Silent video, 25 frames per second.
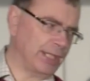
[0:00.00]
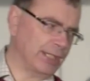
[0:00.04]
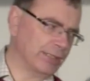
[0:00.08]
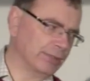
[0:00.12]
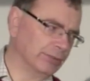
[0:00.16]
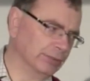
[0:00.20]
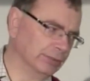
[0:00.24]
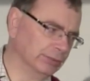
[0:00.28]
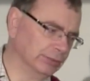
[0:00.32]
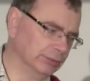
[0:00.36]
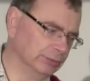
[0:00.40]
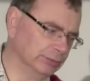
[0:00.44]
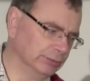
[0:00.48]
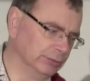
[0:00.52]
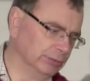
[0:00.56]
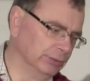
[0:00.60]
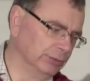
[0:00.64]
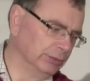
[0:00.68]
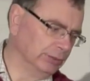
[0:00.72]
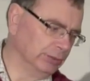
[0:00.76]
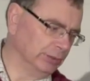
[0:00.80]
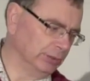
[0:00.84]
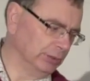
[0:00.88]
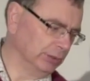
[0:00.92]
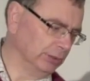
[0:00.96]
now
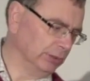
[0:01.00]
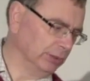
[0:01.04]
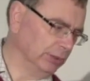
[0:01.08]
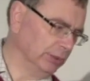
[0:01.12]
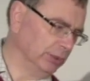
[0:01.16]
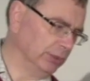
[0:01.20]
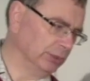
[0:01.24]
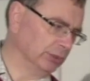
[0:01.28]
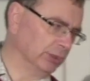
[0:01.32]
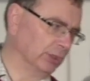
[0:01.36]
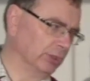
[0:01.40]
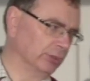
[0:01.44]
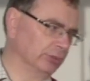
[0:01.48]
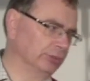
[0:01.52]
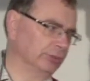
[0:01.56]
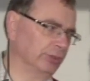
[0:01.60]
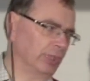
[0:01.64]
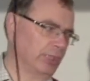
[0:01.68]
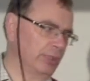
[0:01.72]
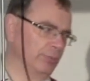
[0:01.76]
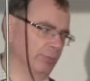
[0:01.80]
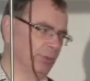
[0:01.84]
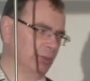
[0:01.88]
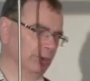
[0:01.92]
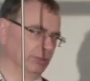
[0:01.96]
is our
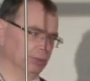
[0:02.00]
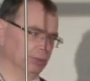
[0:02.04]
drape,